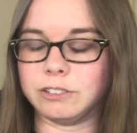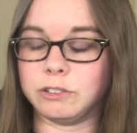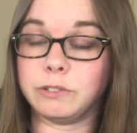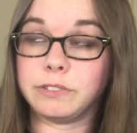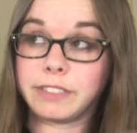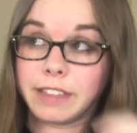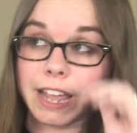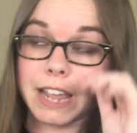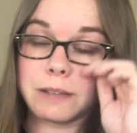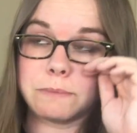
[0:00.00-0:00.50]

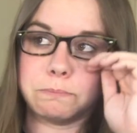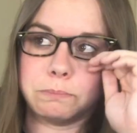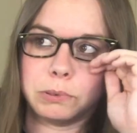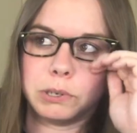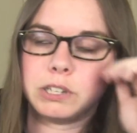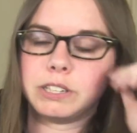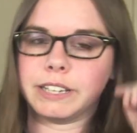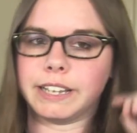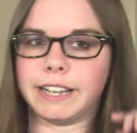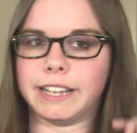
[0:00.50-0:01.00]
they
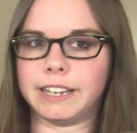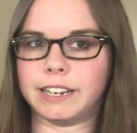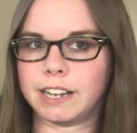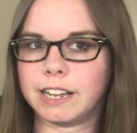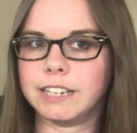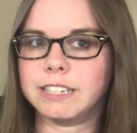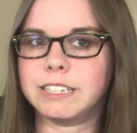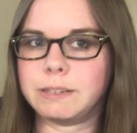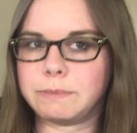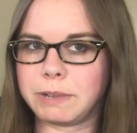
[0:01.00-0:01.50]

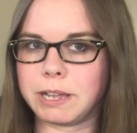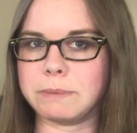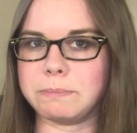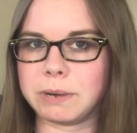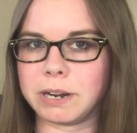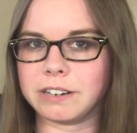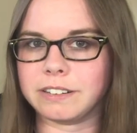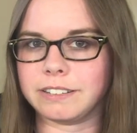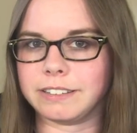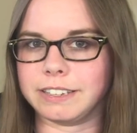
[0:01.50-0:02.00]
bullied to be a
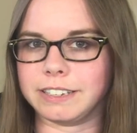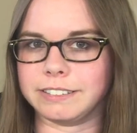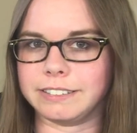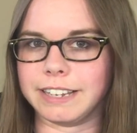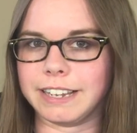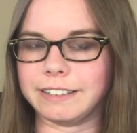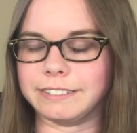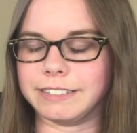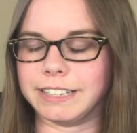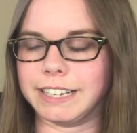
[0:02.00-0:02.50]
part of their
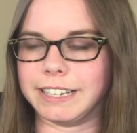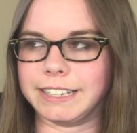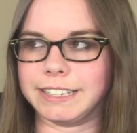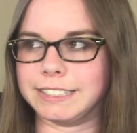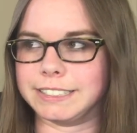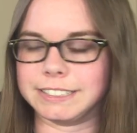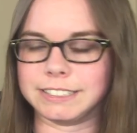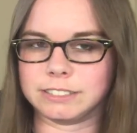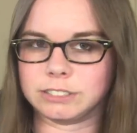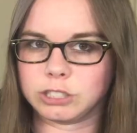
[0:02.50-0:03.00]
downline
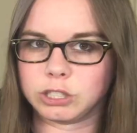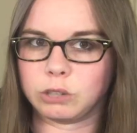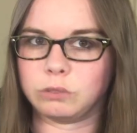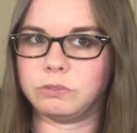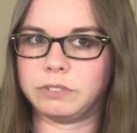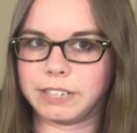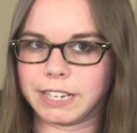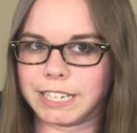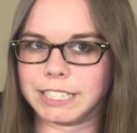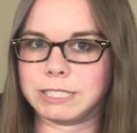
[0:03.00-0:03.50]
because they're so
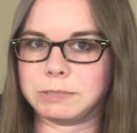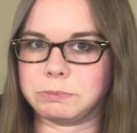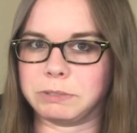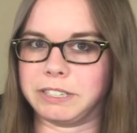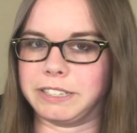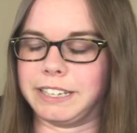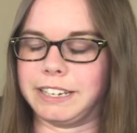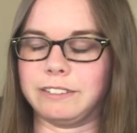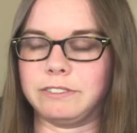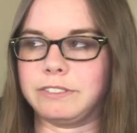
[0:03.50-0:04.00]
desperate.
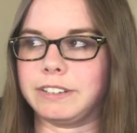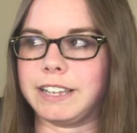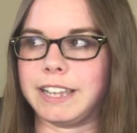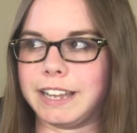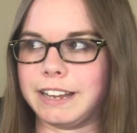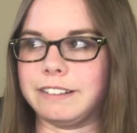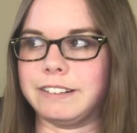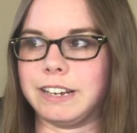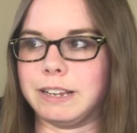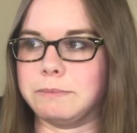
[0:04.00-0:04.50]
They don't
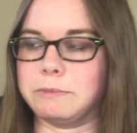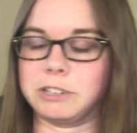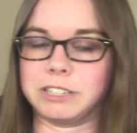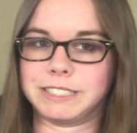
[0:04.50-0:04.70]
care anymore.